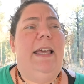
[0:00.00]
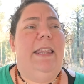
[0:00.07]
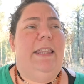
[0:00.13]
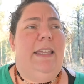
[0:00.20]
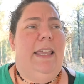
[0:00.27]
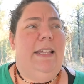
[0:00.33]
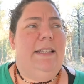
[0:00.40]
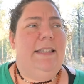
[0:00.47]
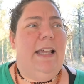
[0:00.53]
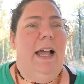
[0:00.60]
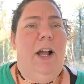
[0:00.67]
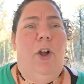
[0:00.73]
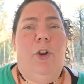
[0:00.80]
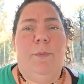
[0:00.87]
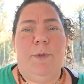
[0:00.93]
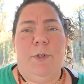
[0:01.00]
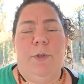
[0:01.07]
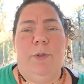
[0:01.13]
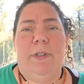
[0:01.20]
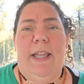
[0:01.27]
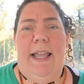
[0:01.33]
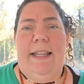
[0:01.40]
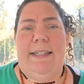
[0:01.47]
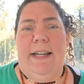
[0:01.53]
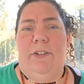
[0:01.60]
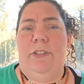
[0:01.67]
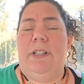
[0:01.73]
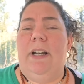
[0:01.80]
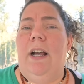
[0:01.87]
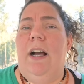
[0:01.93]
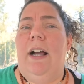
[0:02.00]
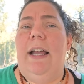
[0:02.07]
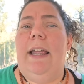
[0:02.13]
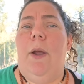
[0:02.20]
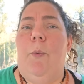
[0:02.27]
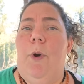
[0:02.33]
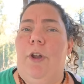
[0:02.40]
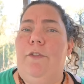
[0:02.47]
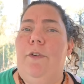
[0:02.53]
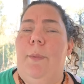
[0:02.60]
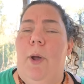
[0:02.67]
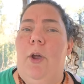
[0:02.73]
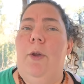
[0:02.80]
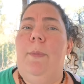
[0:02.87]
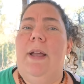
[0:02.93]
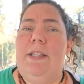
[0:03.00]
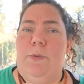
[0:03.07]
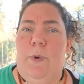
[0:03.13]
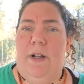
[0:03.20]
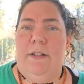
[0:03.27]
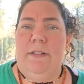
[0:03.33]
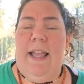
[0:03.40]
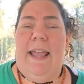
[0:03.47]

The kids are homeschooled, and Darryl and I work from home as well,